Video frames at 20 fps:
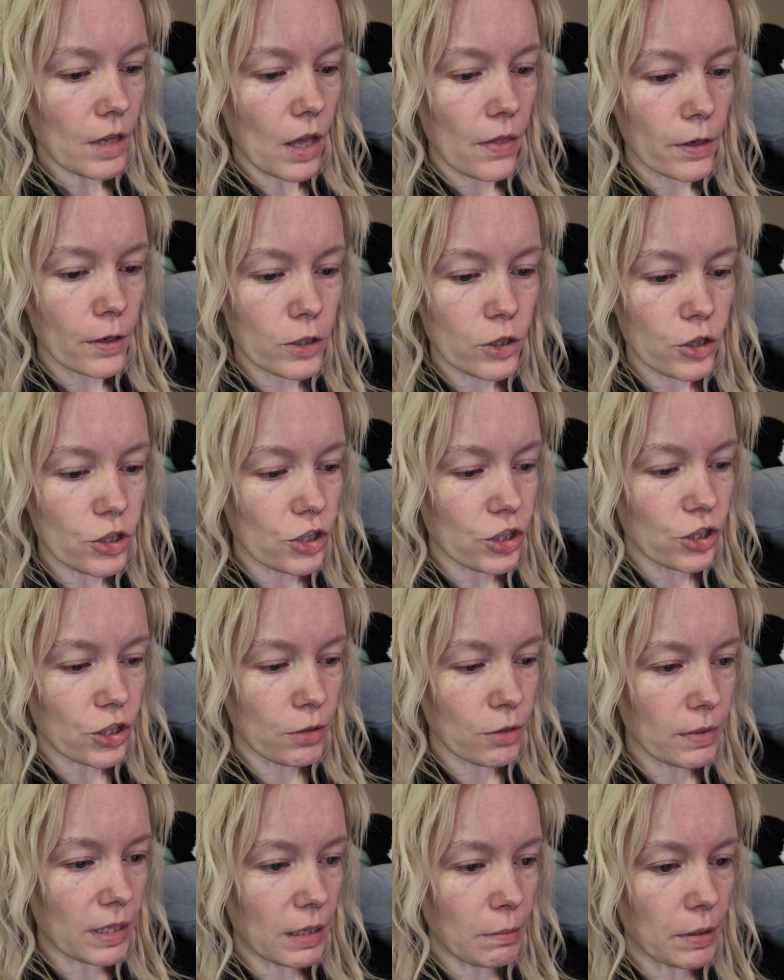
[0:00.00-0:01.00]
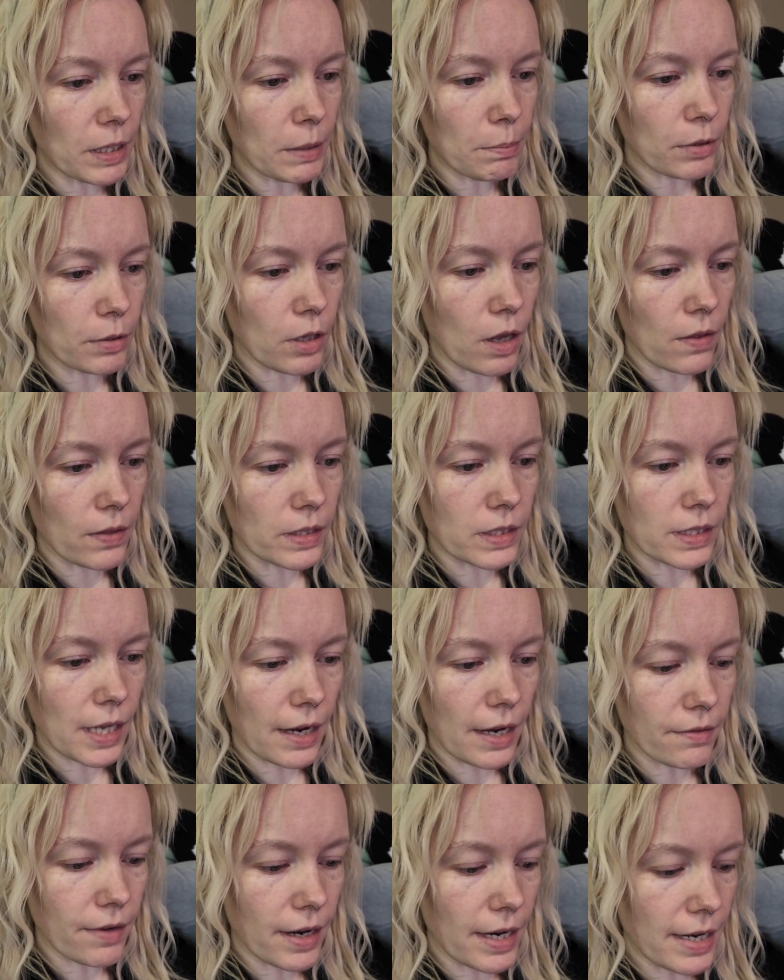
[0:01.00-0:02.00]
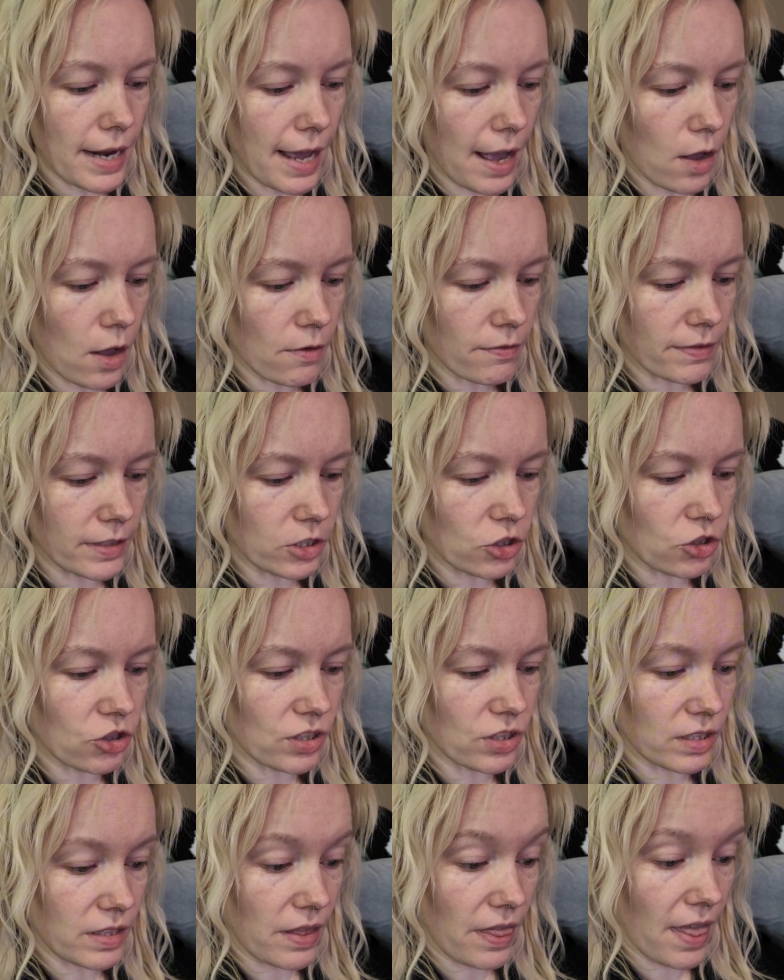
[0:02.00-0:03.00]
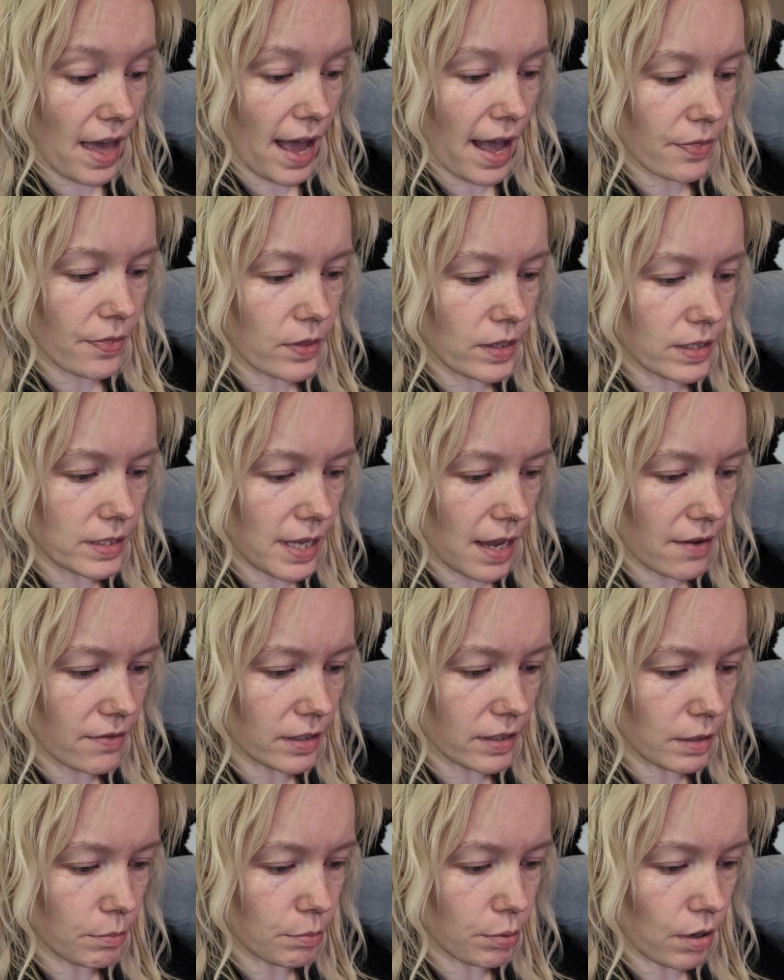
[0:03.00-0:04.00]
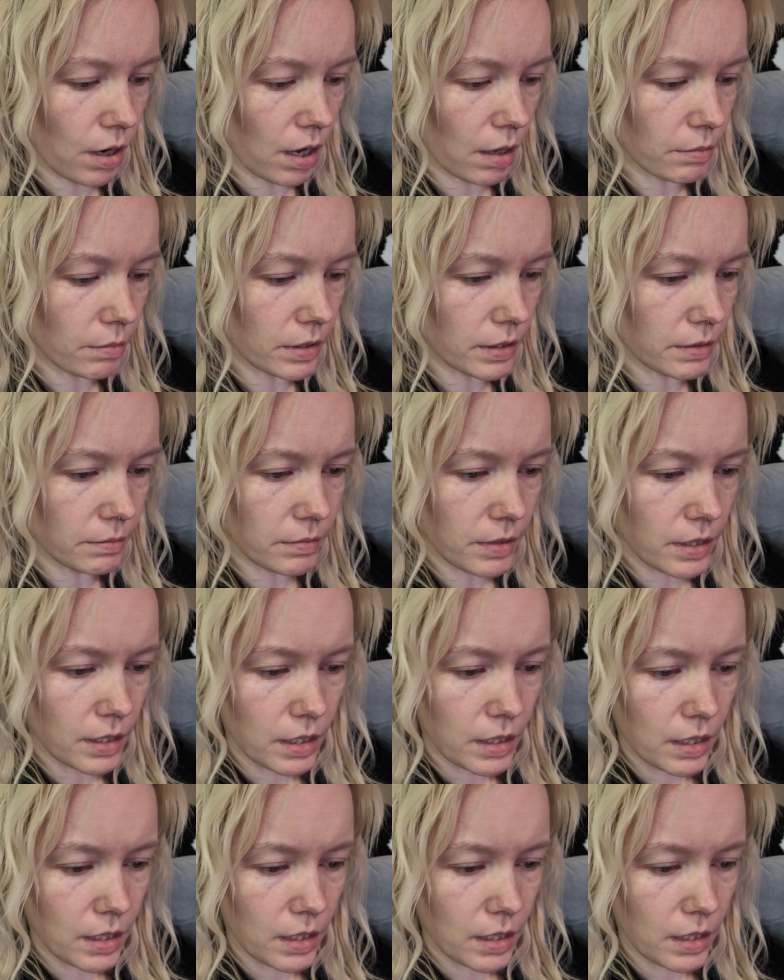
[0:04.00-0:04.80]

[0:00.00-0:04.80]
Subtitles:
there's just too many people on the site right now, if it's just that's having the problem.